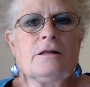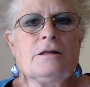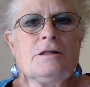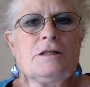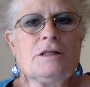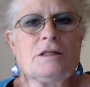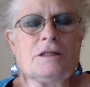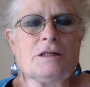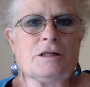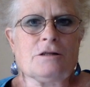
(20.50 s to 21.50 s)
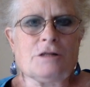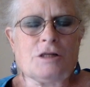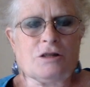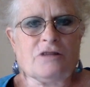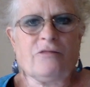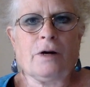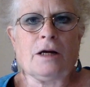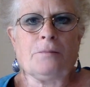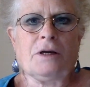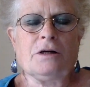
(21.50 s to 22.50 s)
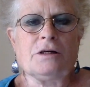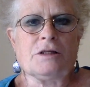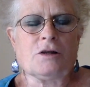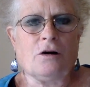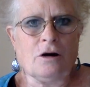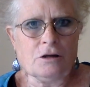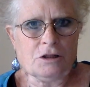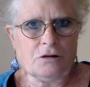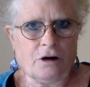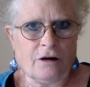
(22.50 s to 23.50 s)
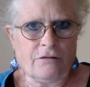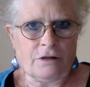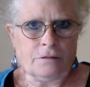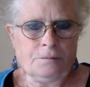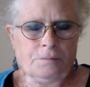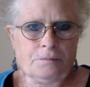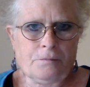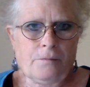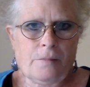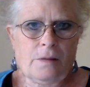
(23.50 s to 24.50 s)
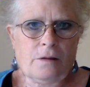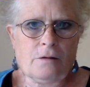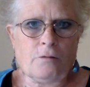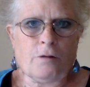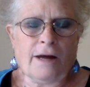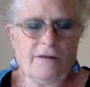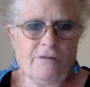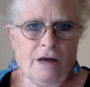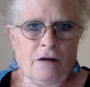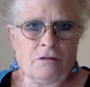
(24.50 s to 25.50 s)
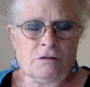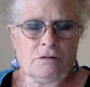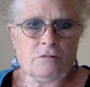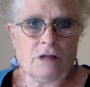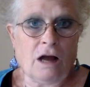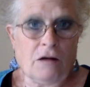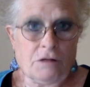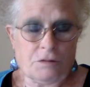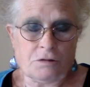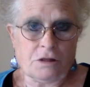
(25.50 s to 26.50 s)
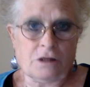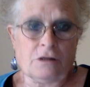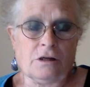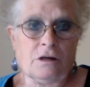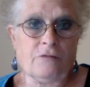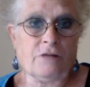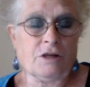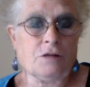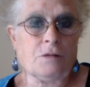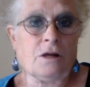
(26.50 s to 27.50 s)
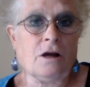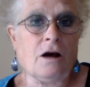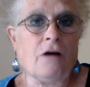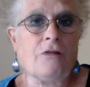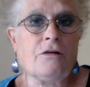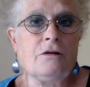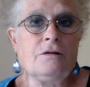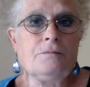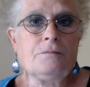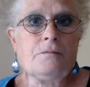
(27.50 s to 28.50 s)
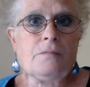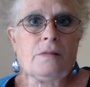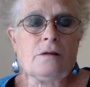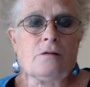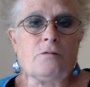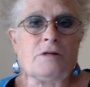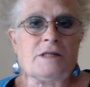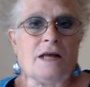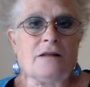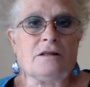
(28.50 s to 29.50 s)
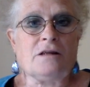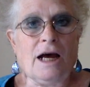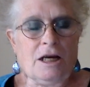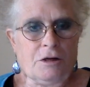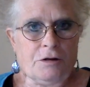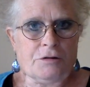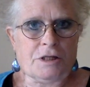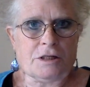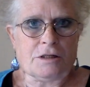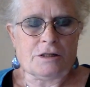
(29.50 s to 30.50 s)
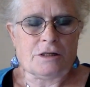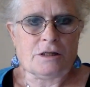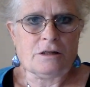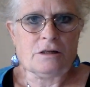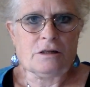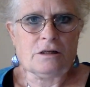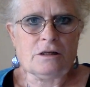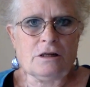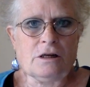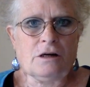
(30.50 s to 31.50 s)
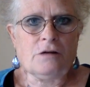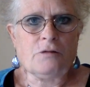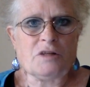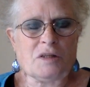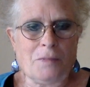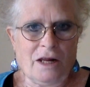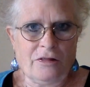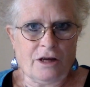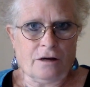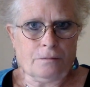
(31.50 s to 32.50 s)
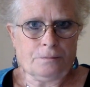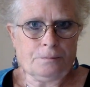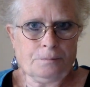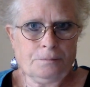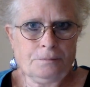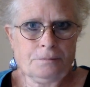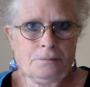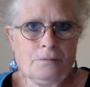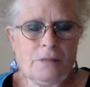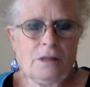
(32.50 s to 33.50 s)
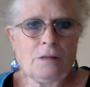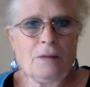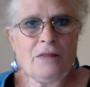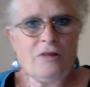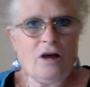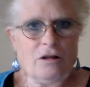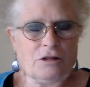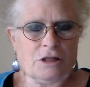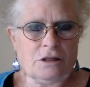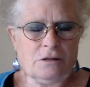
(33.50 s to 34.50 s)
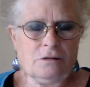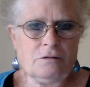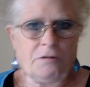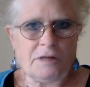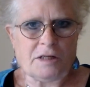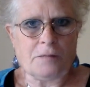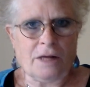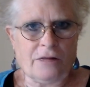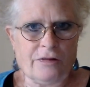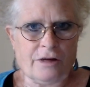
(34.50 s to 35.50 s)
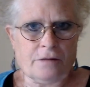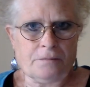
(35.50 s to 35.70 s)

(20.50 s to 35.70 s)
This is a sincere concern of mine because all too often what I found while I was working in conventional mental health was that the diagnosis was the main thing. The pathology was the main thing.